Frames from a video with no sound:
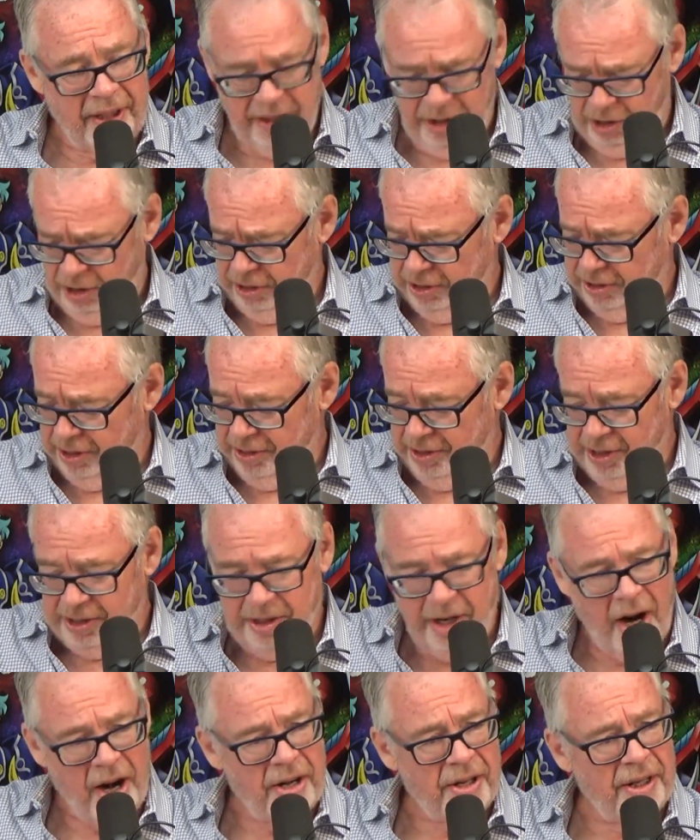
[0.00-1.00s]
kilt and the
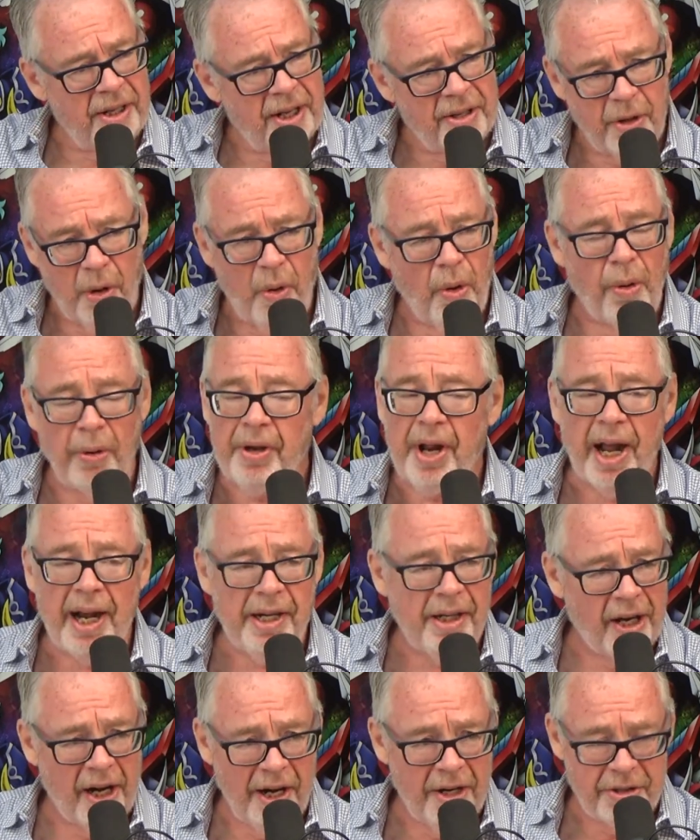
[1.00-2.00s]
tartan and the whole
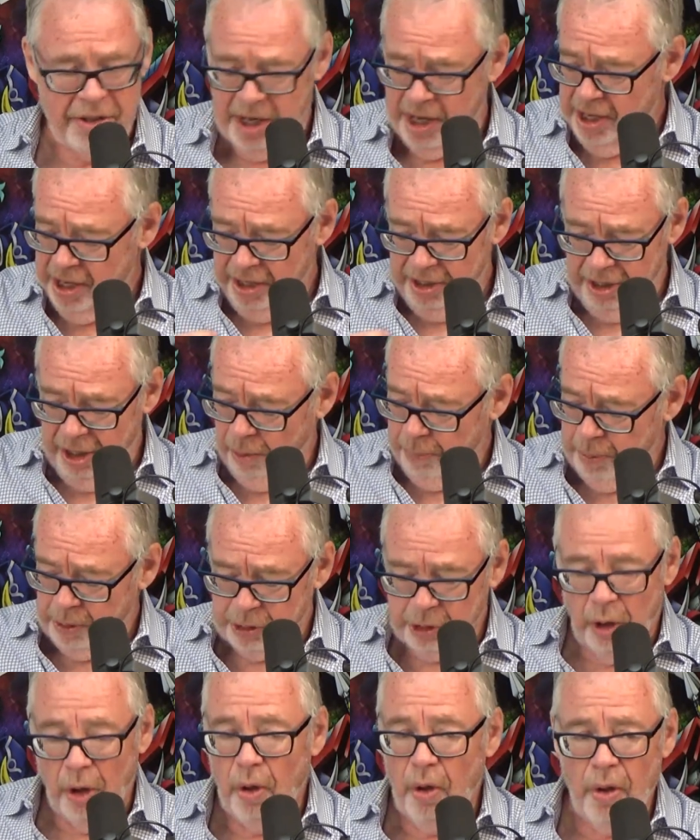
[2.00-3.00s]
nine yards. They'll
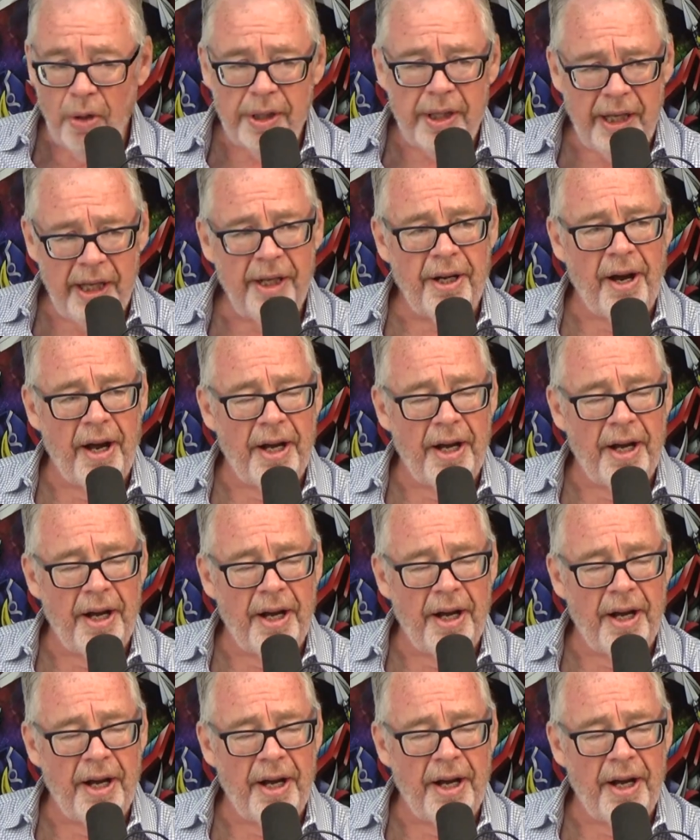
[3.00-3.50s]
put the whole kit